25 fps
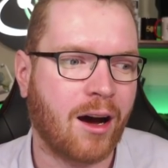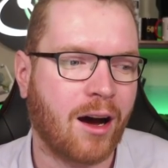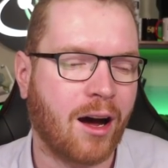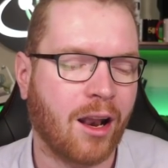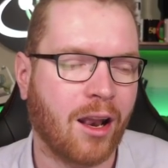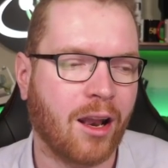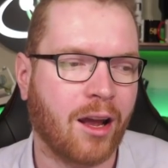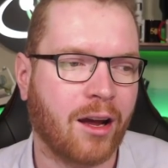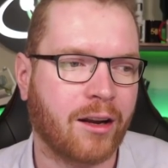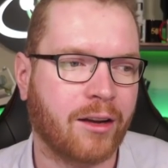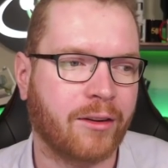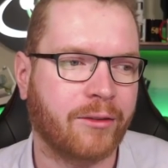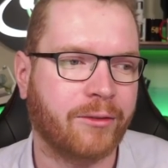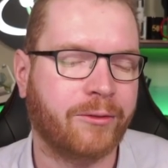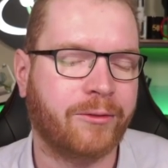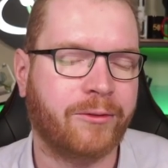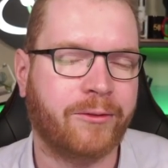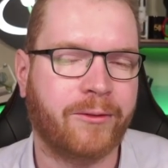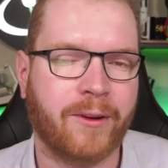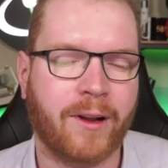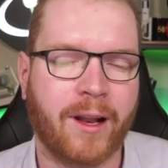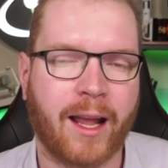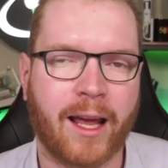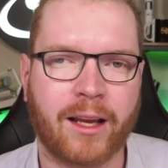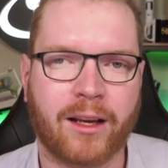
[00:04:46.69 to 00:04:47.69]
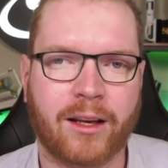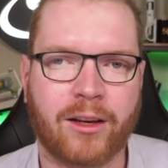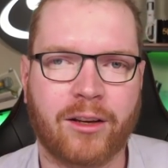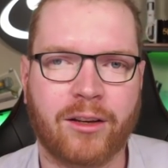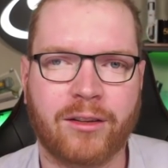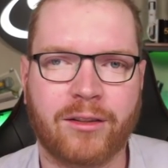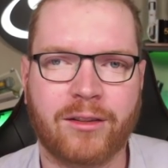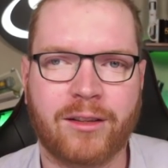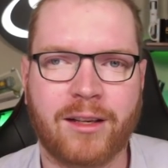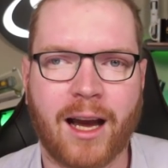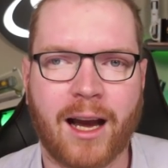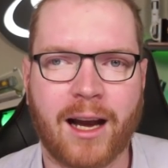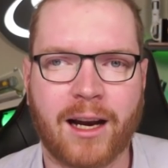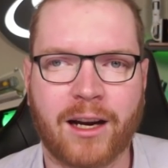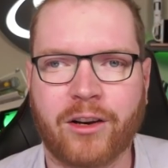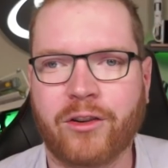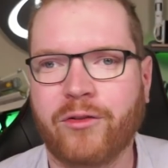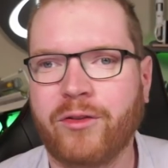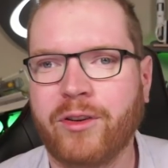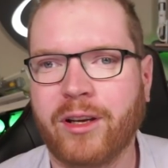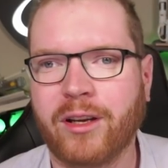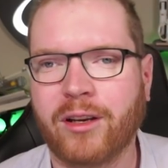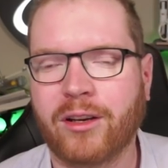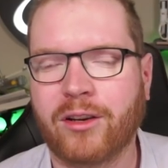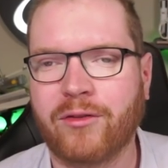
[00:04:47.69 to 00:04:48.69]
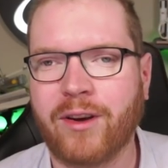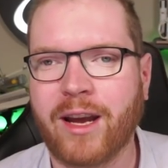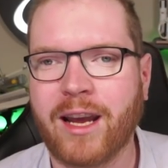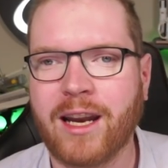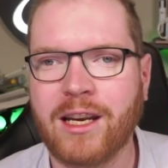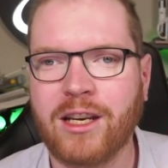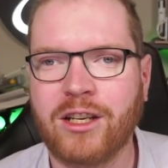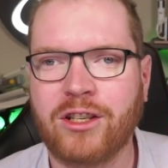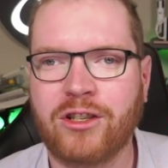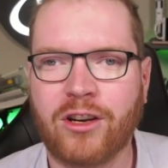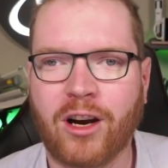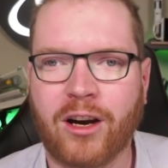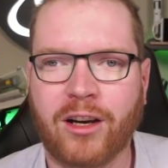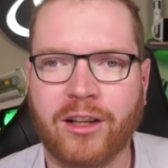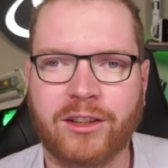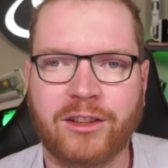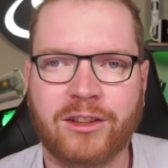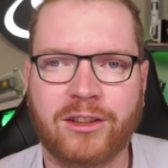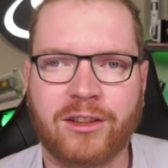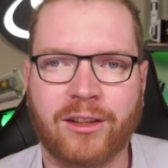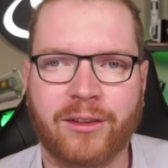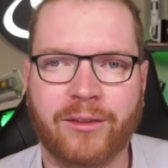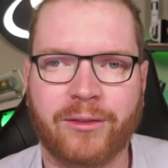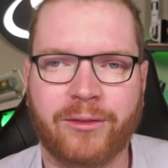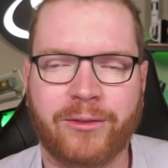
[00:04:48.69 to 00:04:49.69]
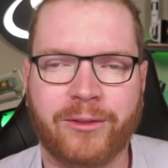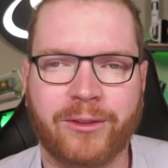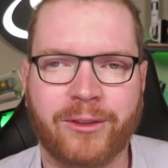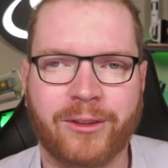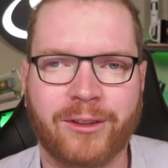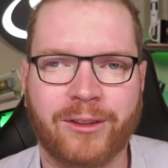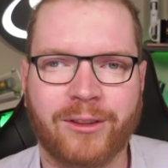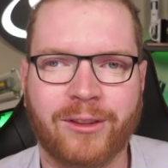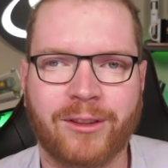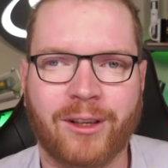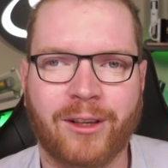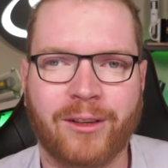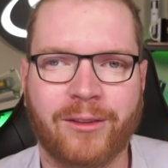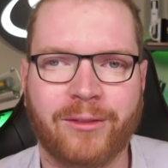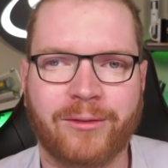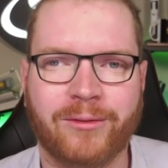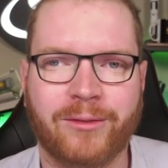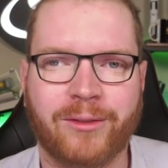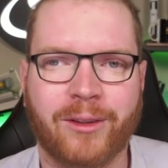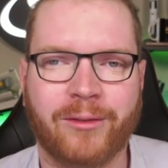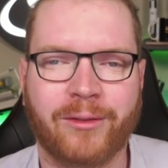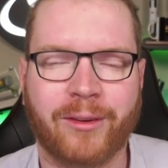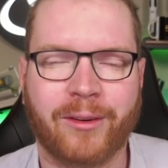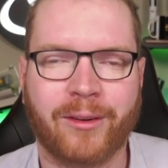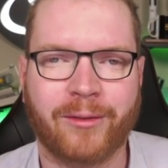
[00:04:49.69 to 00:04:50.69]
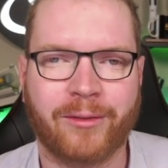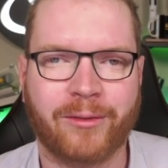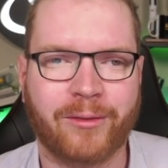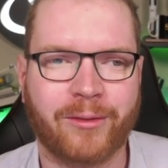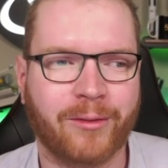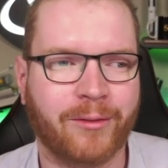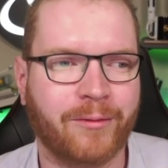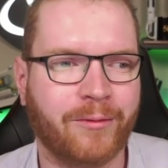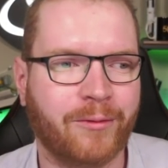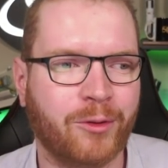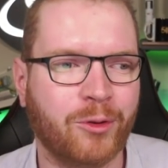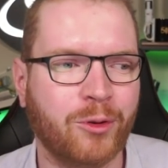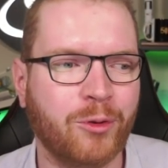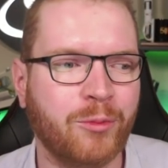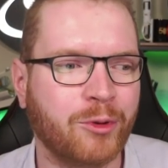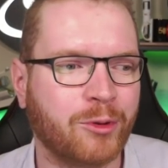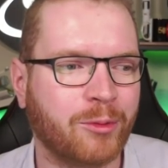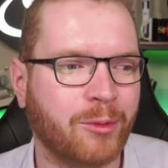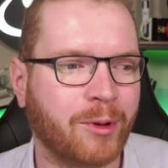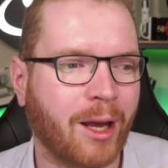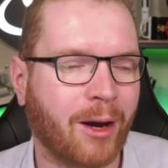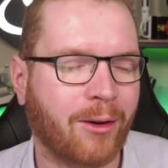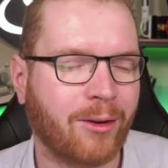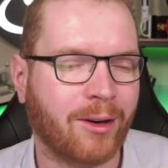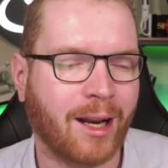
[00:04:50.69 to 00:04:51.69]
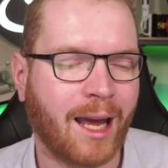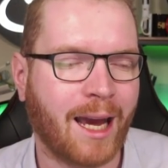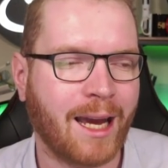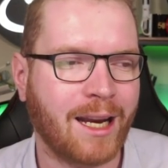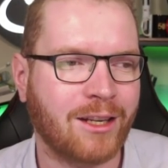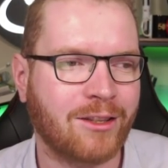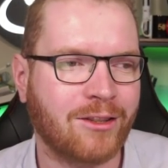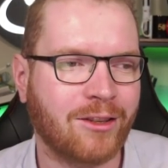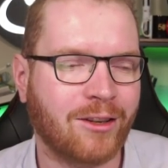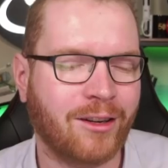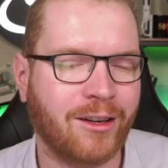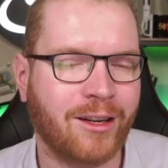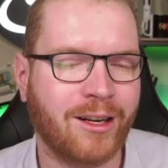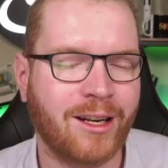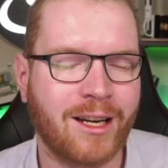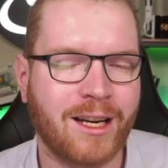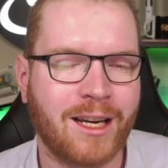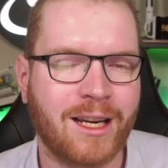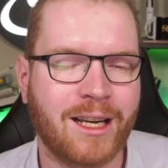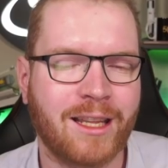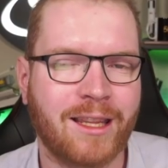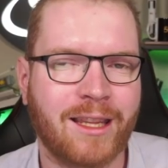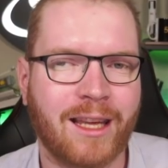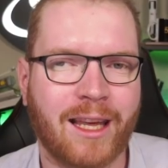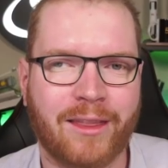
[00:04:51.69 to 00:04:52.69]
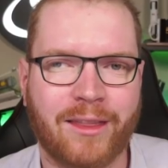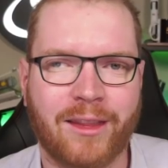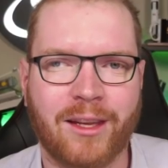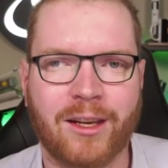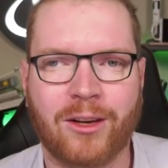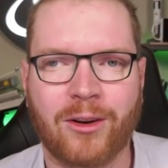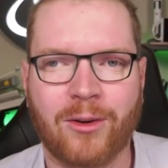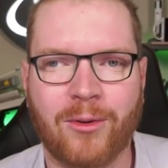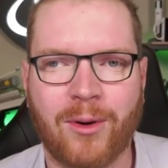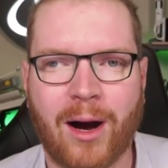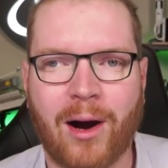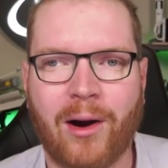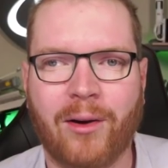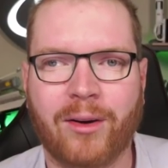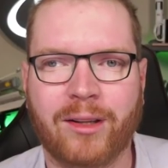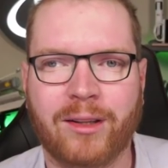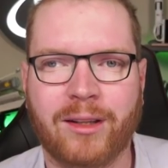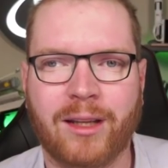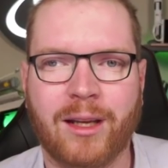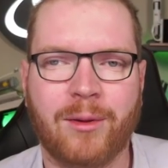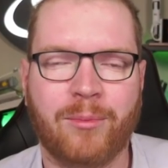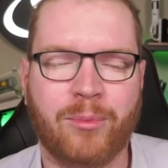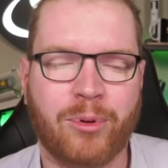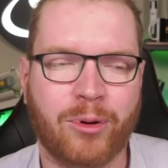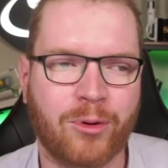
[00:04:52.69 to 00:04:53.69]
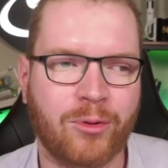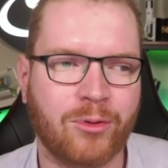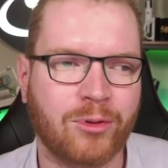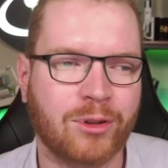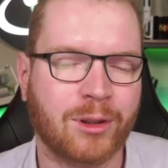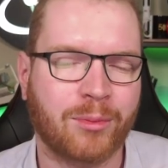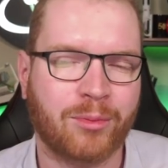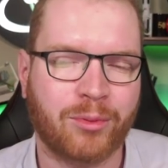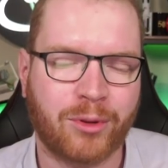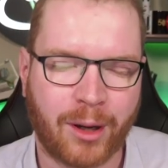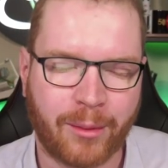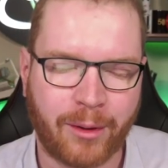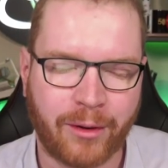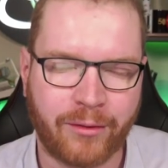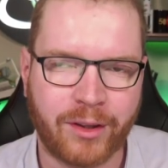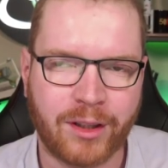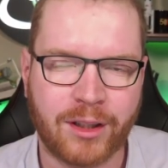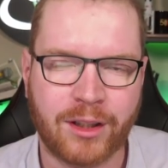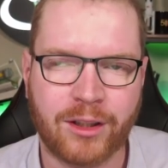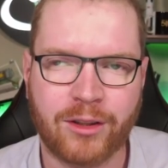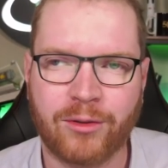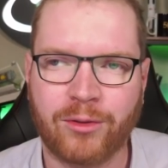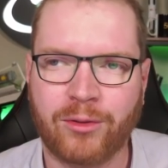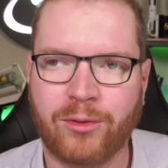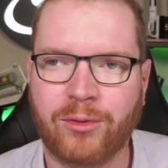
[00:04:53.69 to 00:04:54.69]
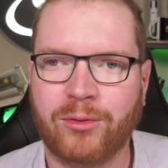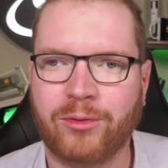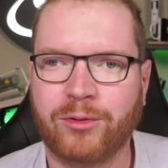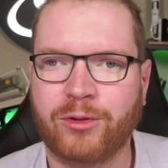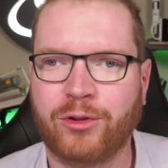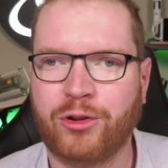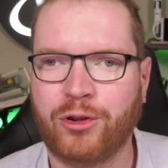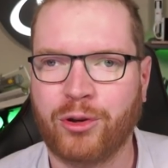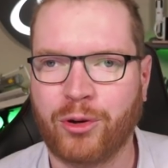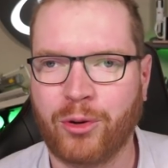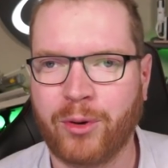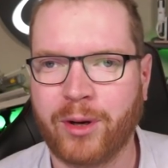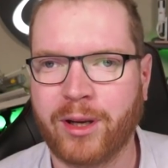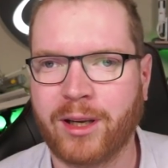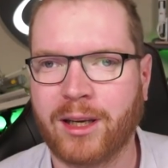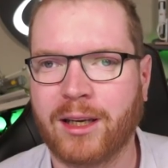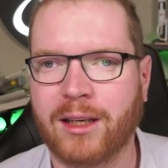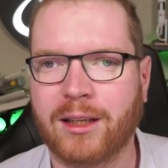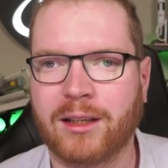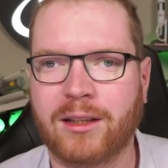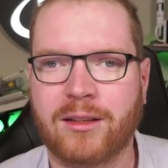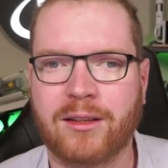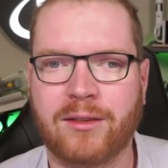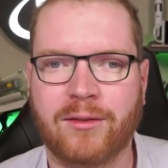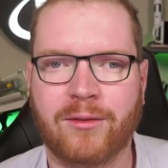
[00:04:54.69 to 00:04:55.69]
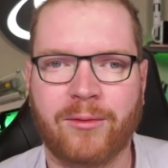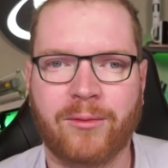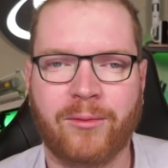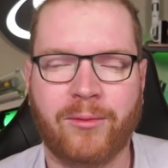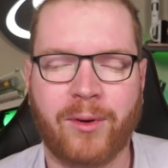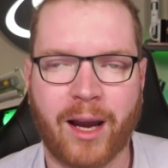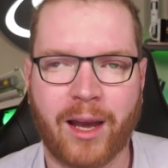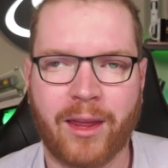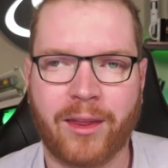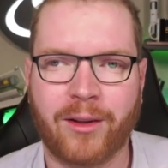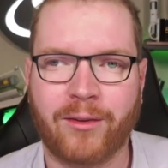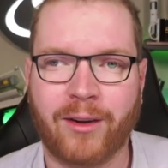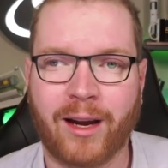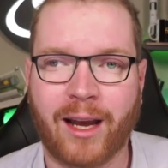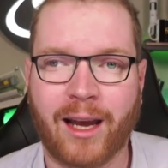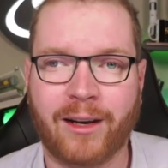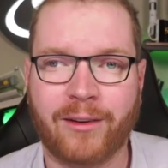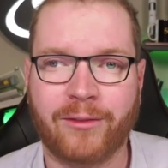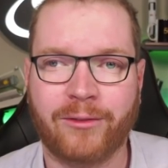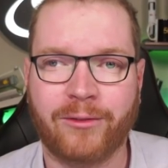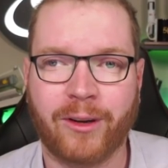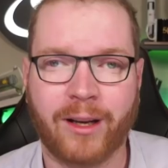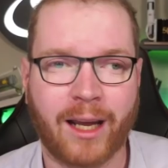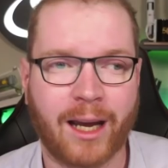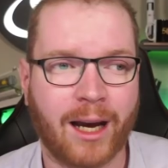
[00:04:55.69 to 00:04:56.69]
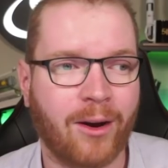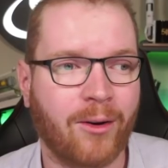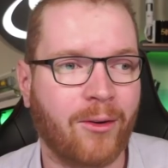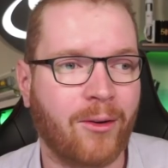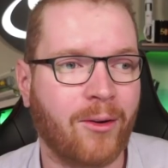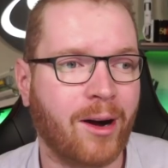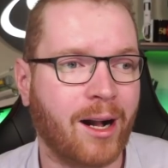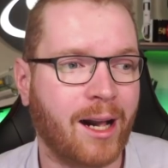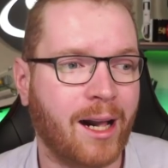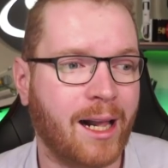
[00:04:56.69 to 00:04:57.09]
a lot of like dark grainy shots of rooms without lights on, that they go out, they post a proper video showing it where they're at for now.